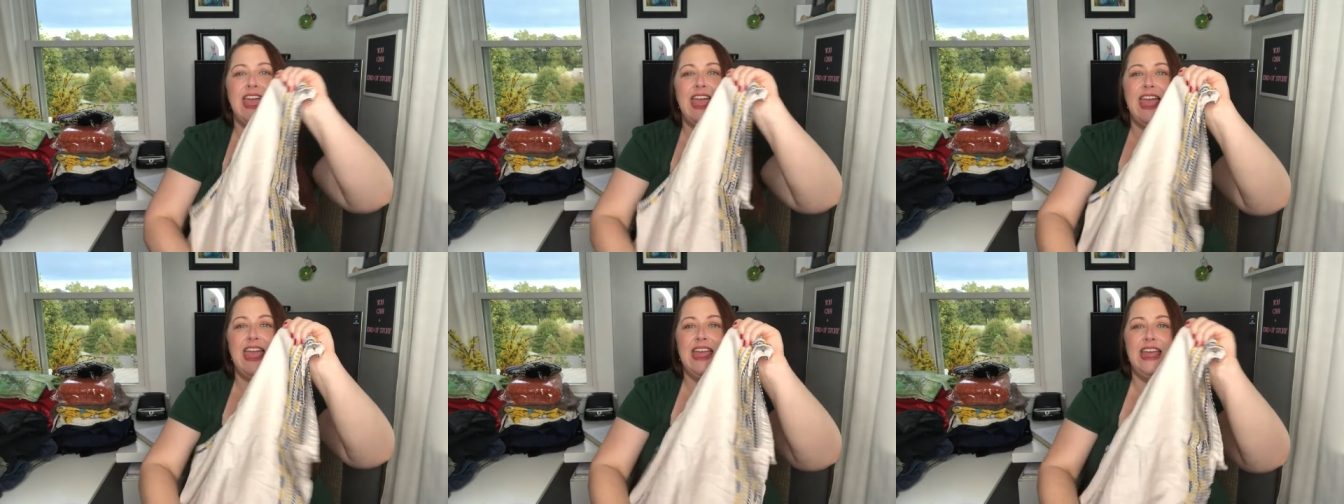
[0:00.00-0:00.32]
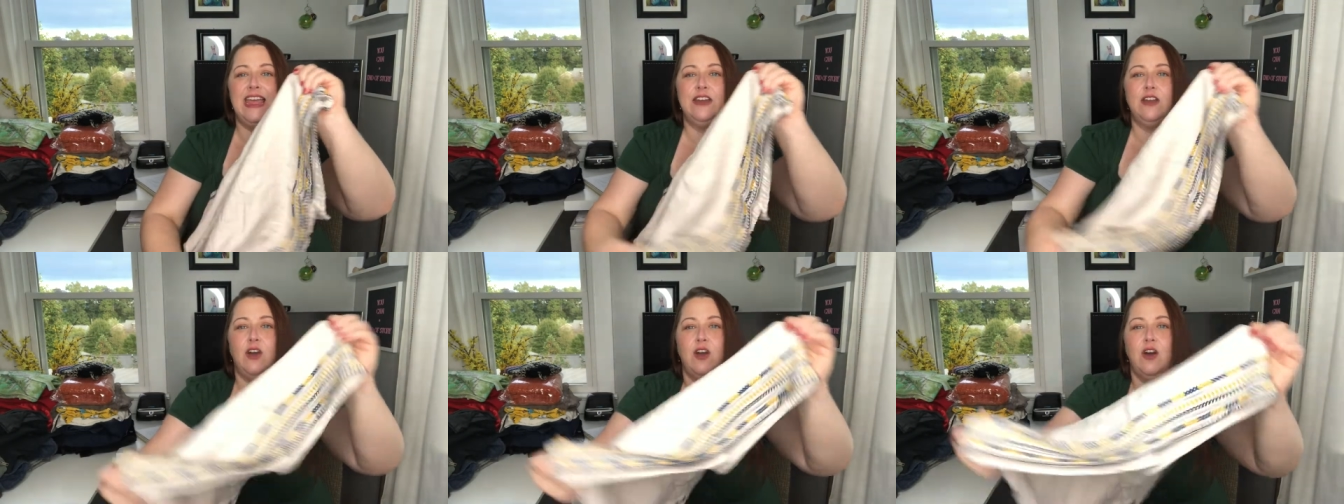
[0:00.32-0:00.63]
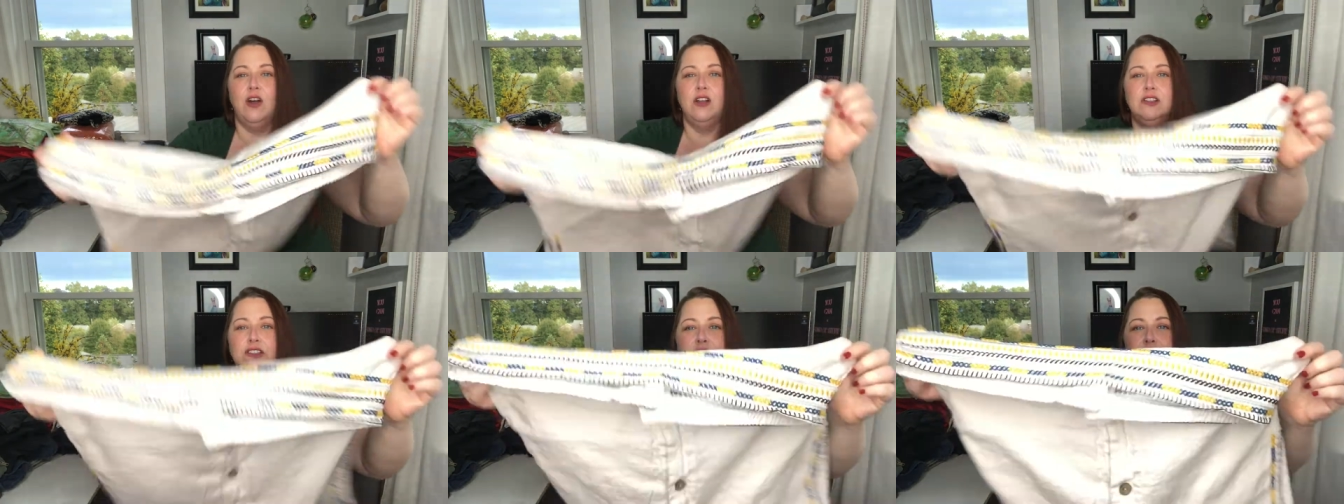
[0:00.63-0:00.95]
and
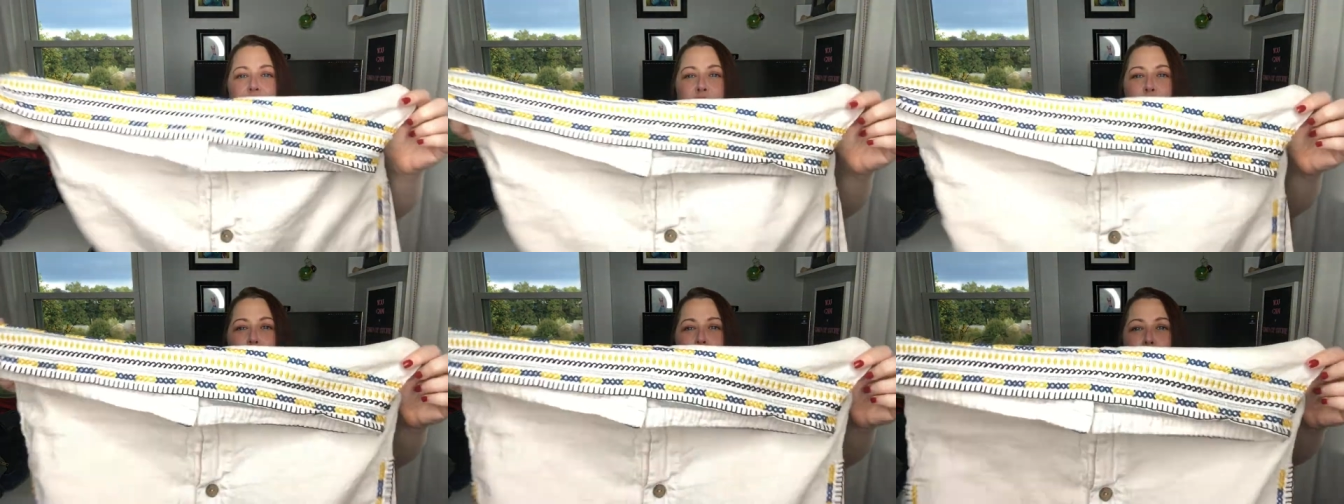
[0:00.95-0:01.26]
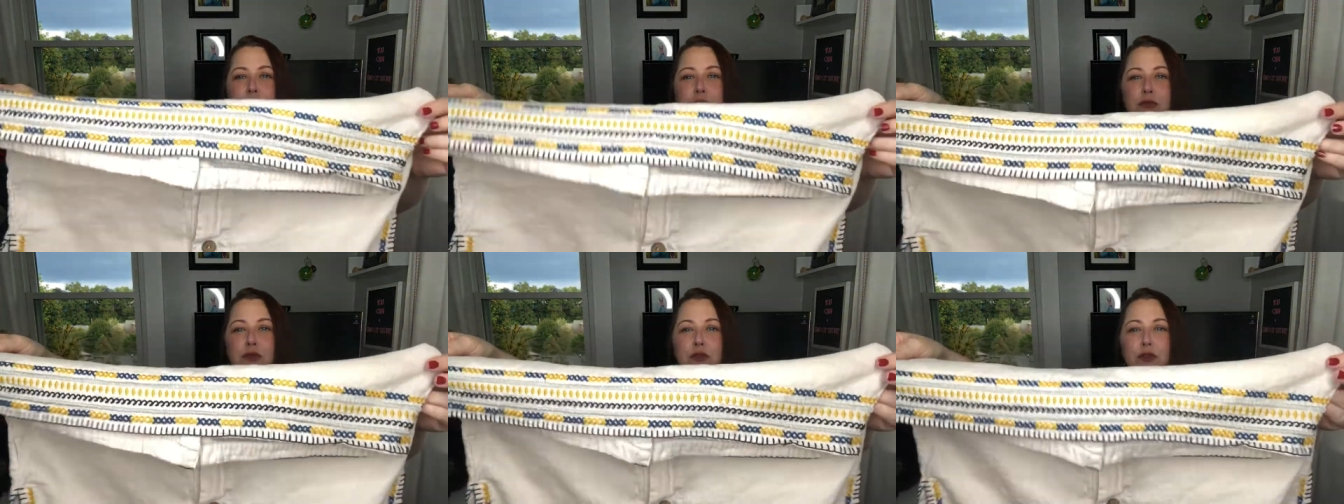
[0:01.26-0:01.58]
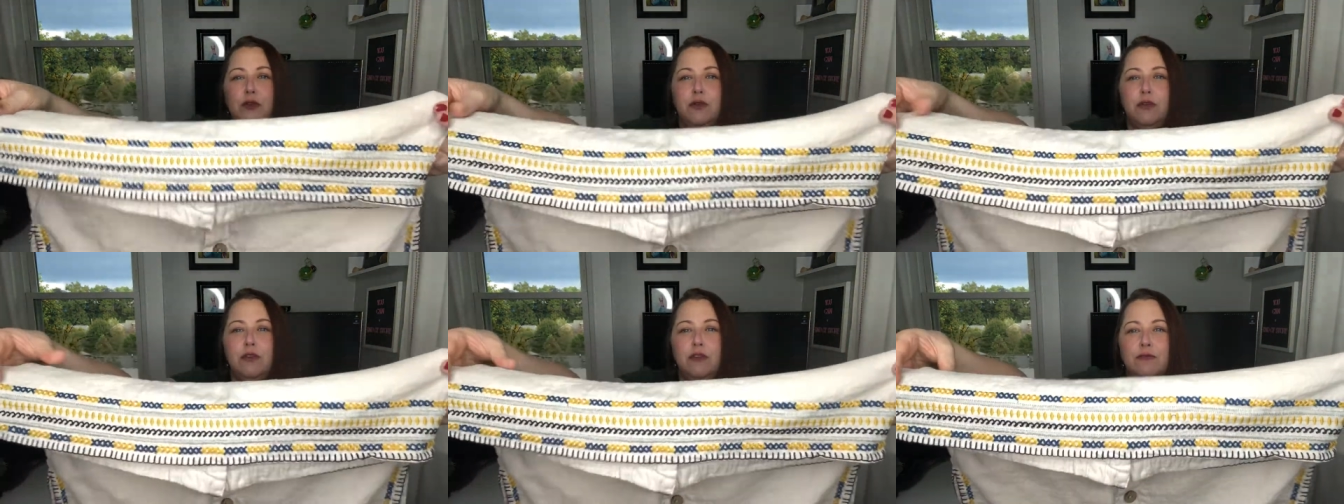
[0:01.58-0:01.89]
also a
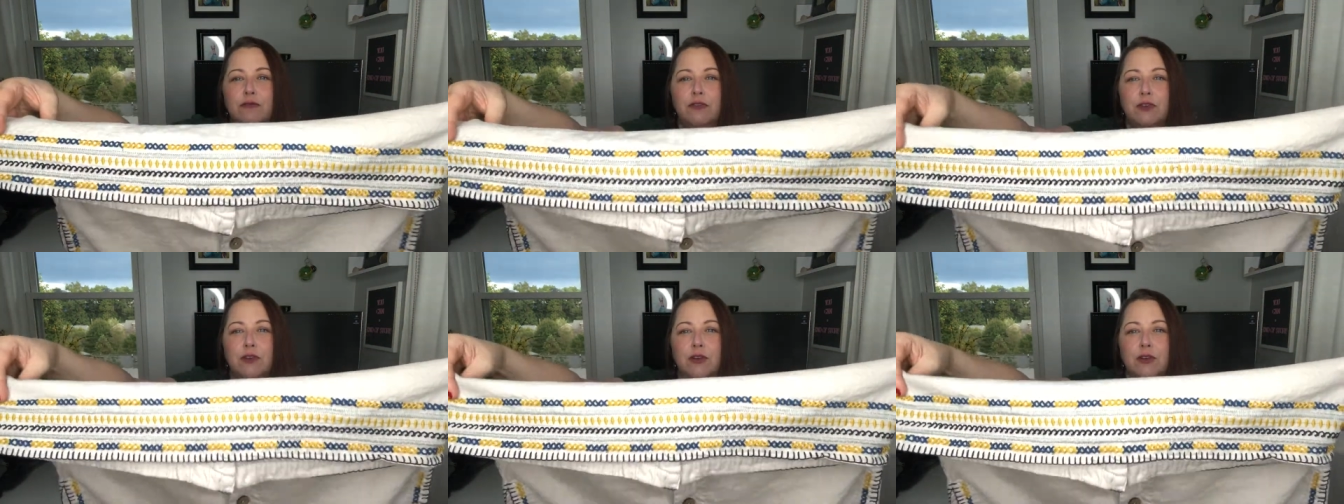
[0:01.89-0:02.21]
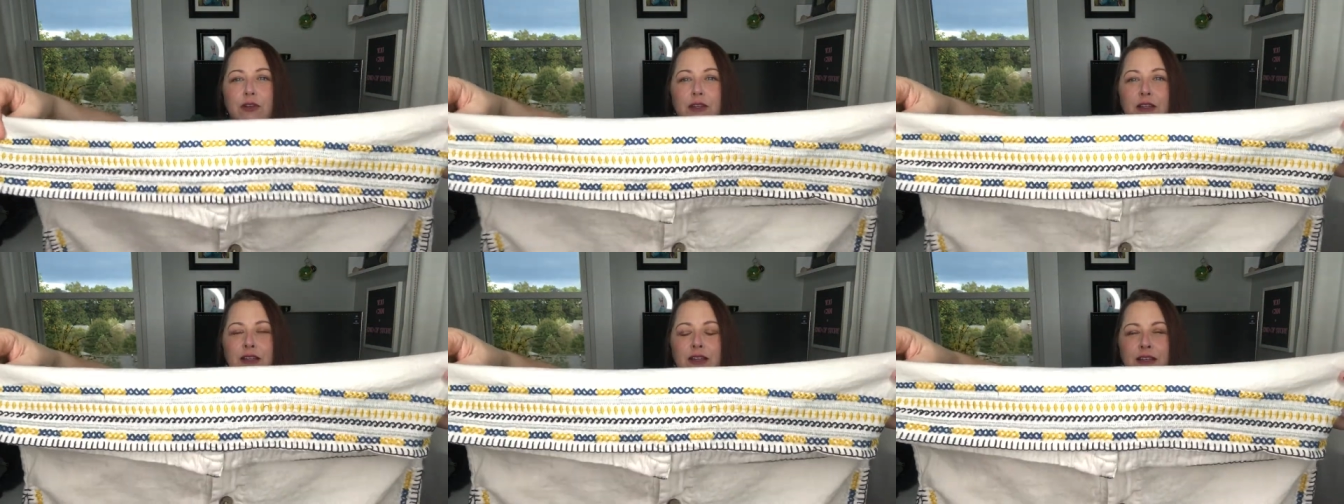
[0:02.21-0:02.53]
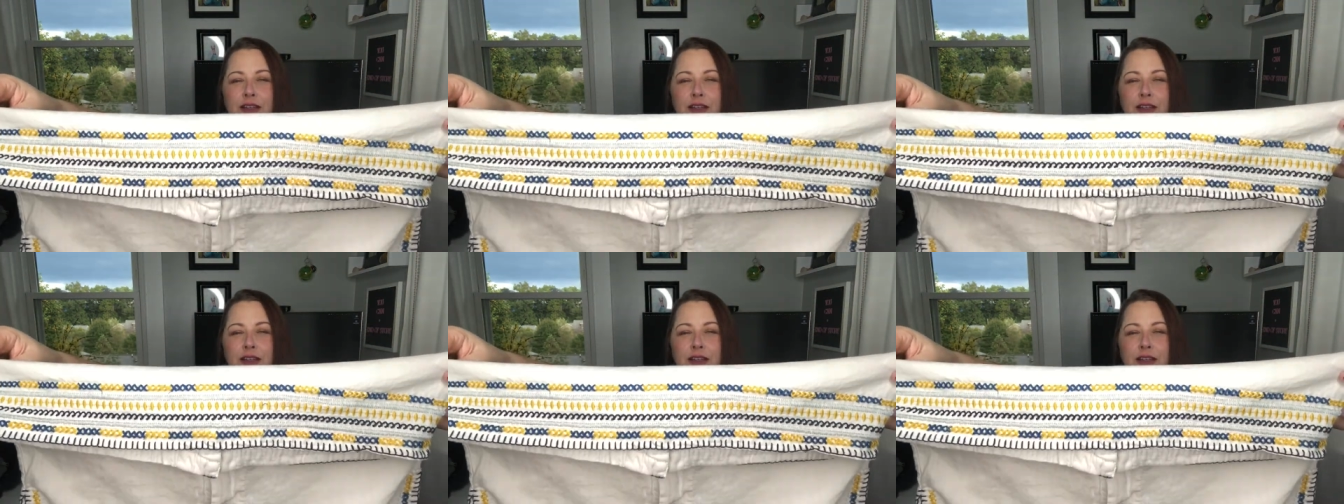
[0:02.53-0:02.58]
beautiful